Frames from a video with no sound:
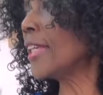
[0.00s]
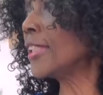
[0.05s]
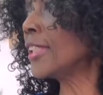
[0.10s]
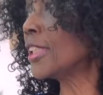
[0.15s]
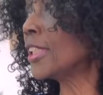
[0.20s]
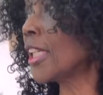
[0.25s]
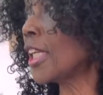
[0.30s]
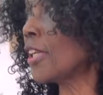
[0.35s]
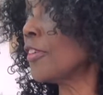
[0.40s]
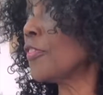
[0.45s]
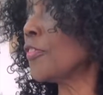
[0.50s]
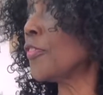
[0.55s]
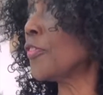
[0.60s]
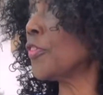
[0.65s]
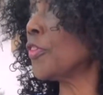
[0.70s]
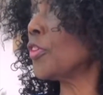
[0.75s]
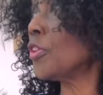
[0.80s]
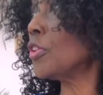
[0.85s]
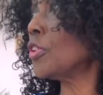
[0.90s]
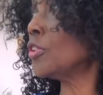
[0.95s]
instead
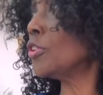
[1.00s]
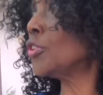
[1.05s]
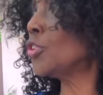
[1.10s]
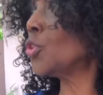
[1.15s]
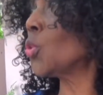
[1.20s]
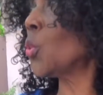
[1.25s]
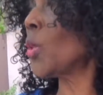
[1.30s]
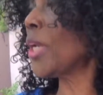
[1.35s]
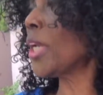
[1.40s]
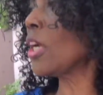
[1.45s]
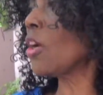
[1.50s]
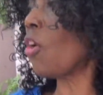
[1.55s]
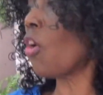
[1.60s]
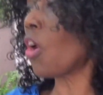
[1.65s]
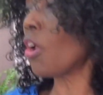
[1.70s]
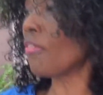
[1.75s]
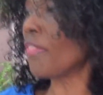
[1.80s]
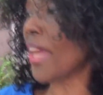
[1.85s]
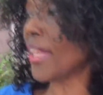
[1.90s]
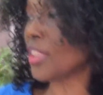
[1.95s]
of doing
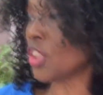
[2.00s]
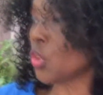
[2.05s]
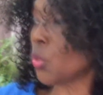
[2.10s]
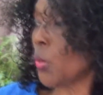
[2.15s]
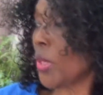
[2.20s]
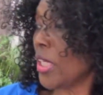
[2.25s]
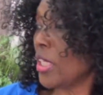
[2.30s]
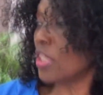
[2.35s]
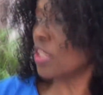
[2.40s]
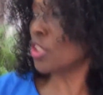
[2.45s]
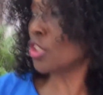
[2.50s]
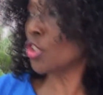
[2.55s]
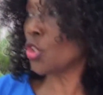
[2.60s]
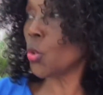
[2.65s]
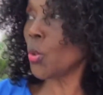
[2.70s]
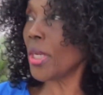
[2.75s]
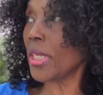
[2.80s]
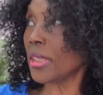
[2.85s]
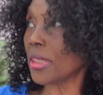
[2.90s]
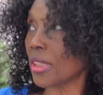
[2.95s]
all of that sweet
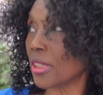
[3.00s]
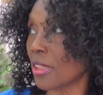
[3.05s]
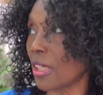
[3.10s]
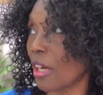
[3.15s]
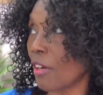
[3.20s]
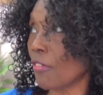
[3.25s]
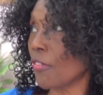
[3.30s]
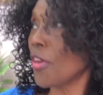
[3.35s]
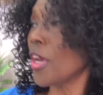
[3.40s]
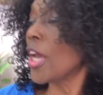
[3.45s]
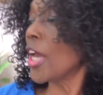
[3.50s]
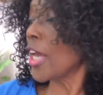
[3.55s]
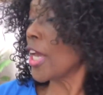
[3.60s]
gooey stuff.